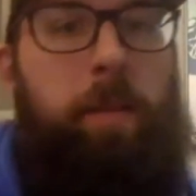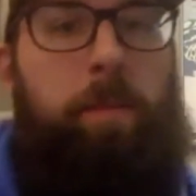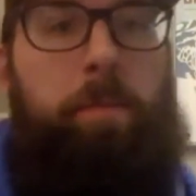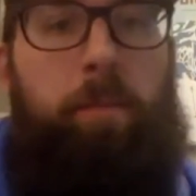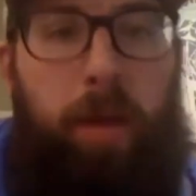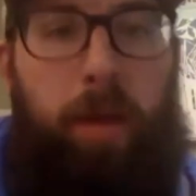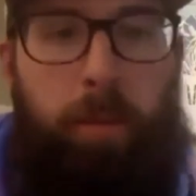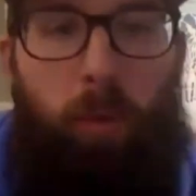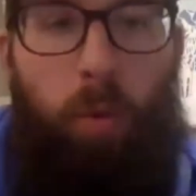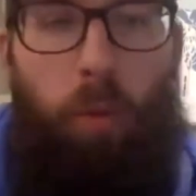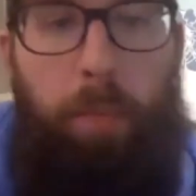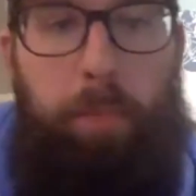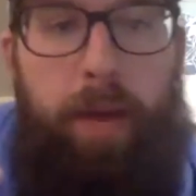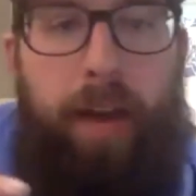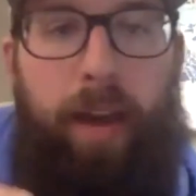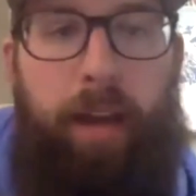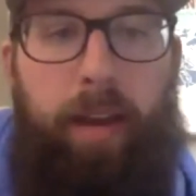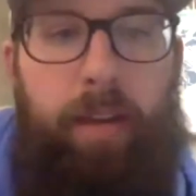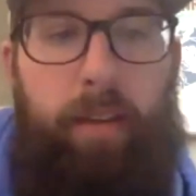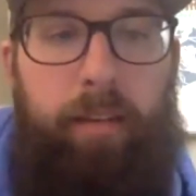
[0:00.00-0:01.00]
People will
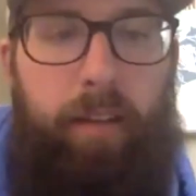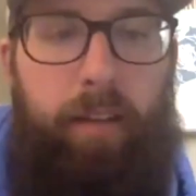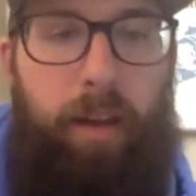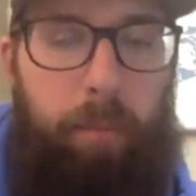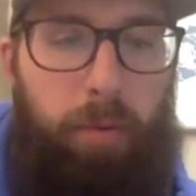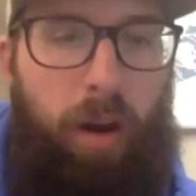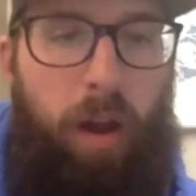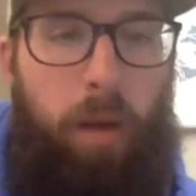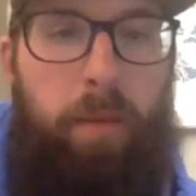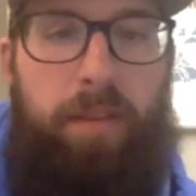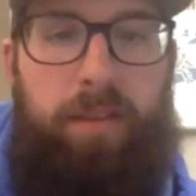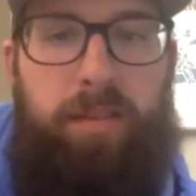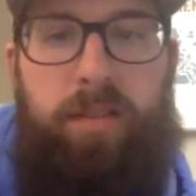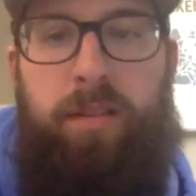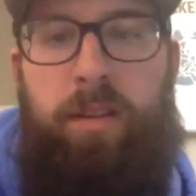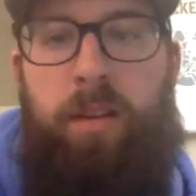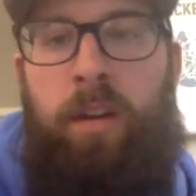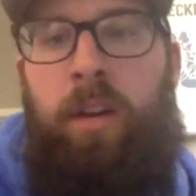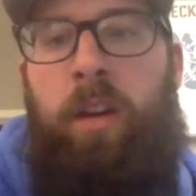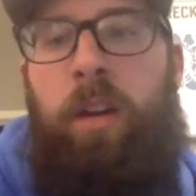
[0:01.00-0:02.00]
pick, I promise.
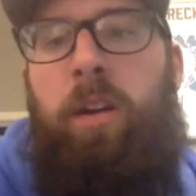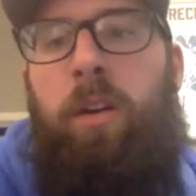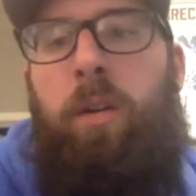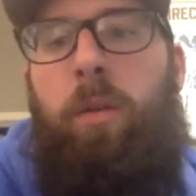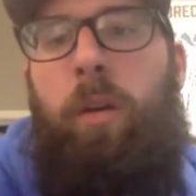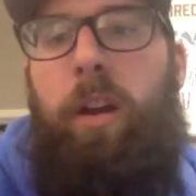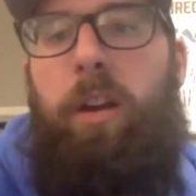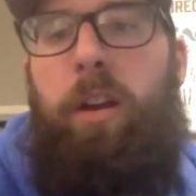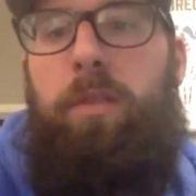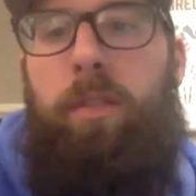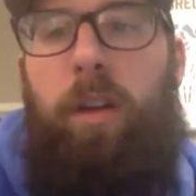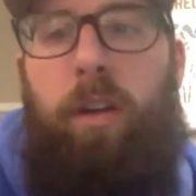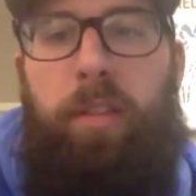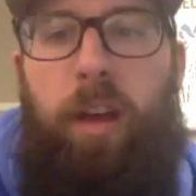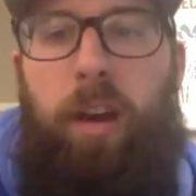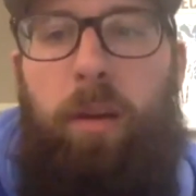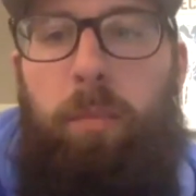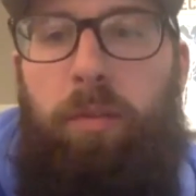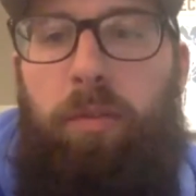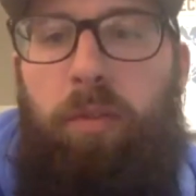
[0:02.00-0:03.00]
Right? You've all done
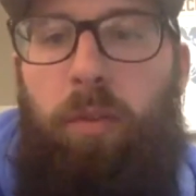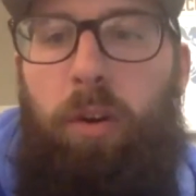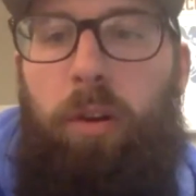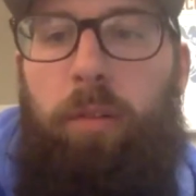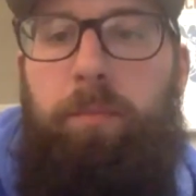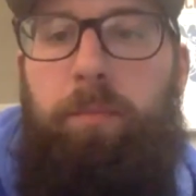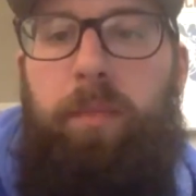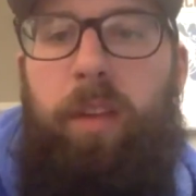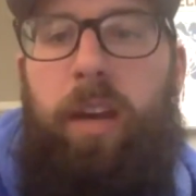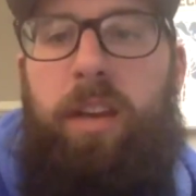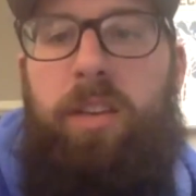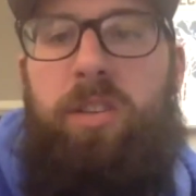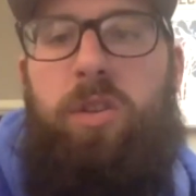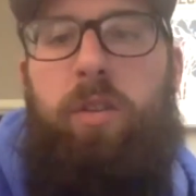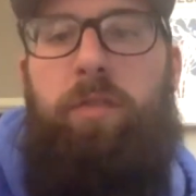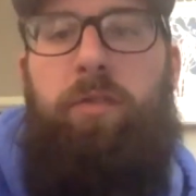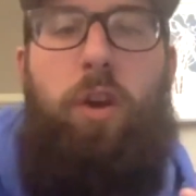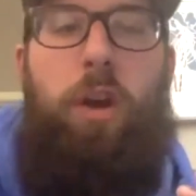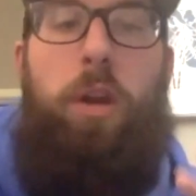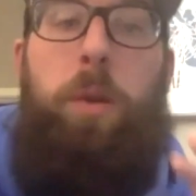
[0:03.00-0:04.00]
it before. Okay. So
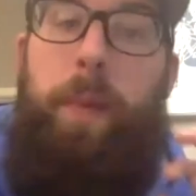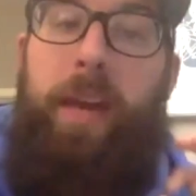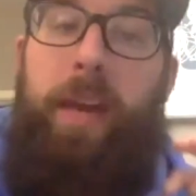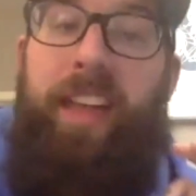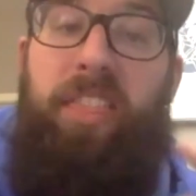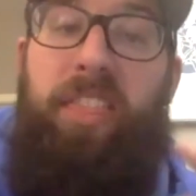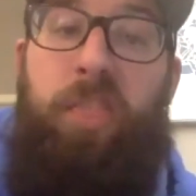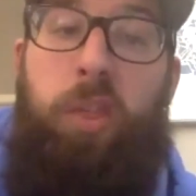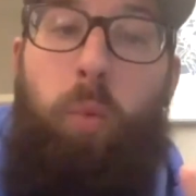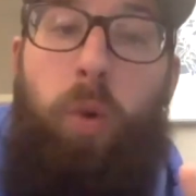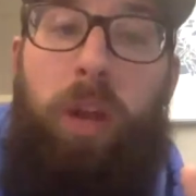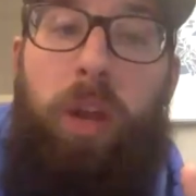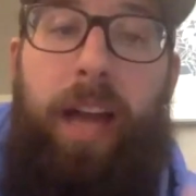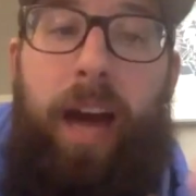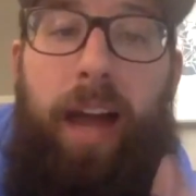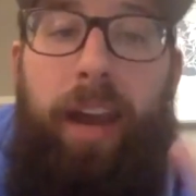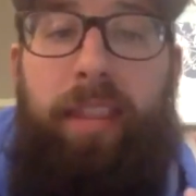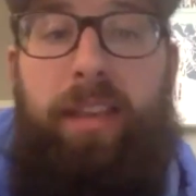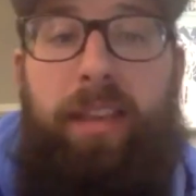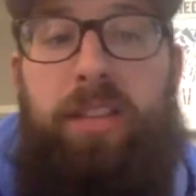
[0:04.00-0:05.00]
if you had to pick 3 out
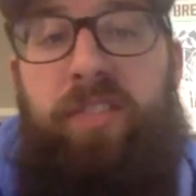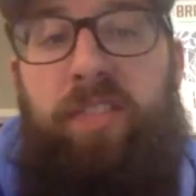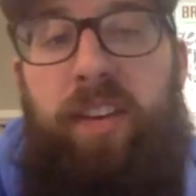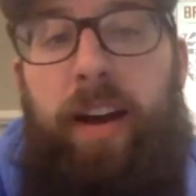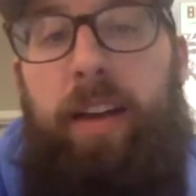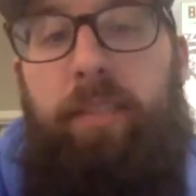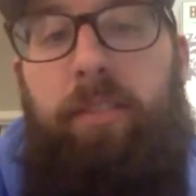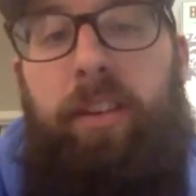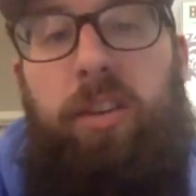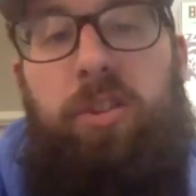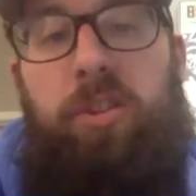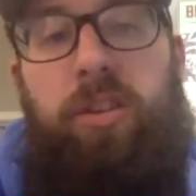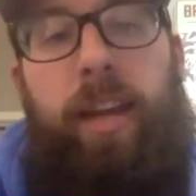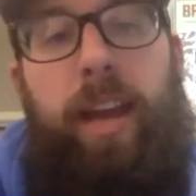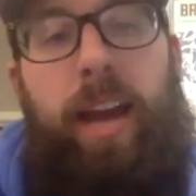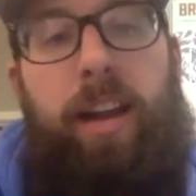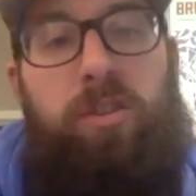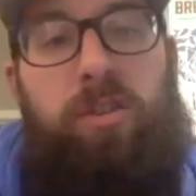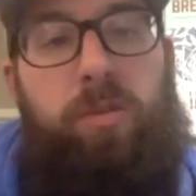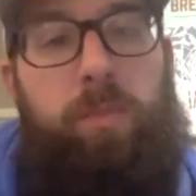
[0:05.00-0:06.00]
of these 5 kitchen
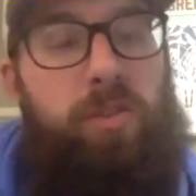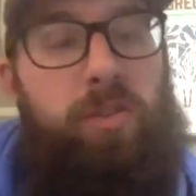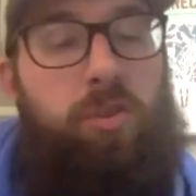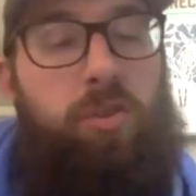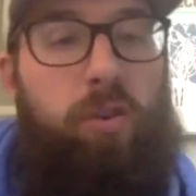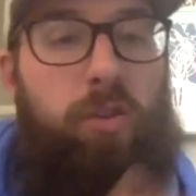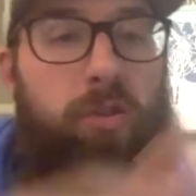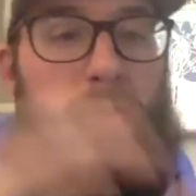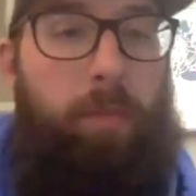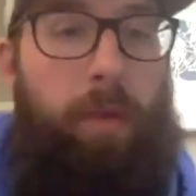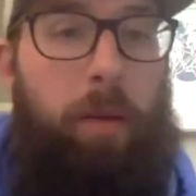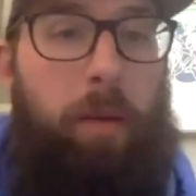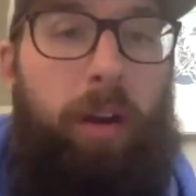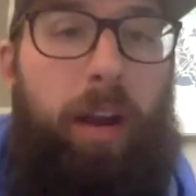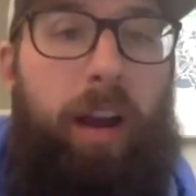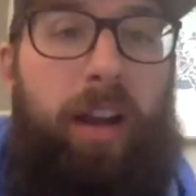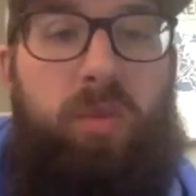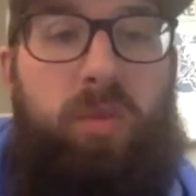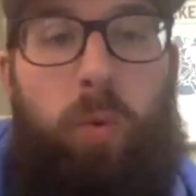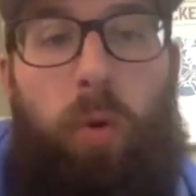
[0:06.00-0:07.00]
gadgets, Mrs. Jones, remember
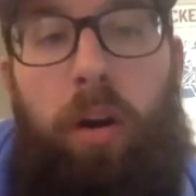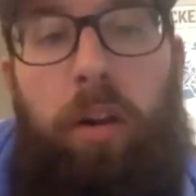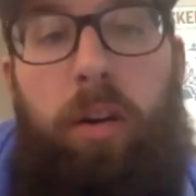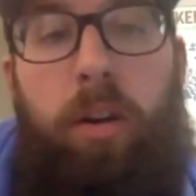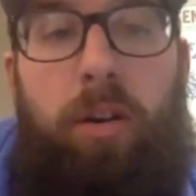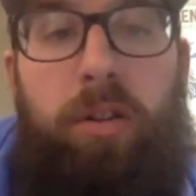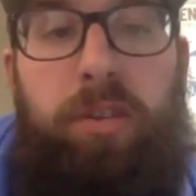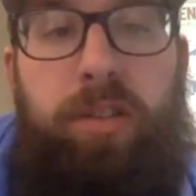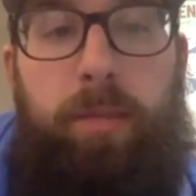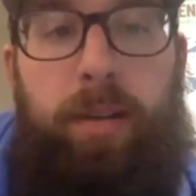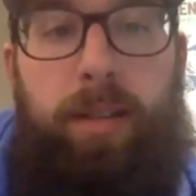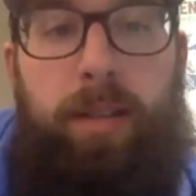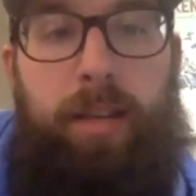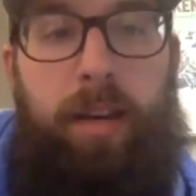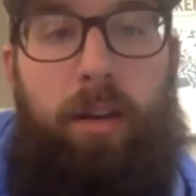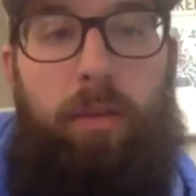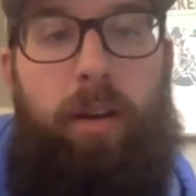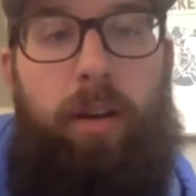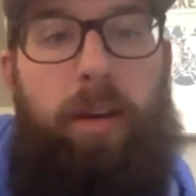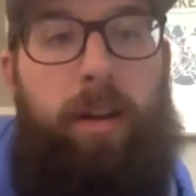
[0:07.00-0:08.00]
guys, we're on an ultimate set
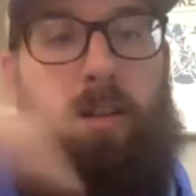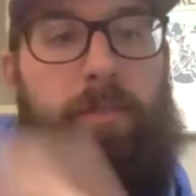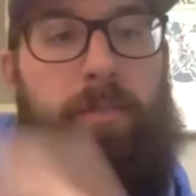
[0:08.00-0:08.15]
right now.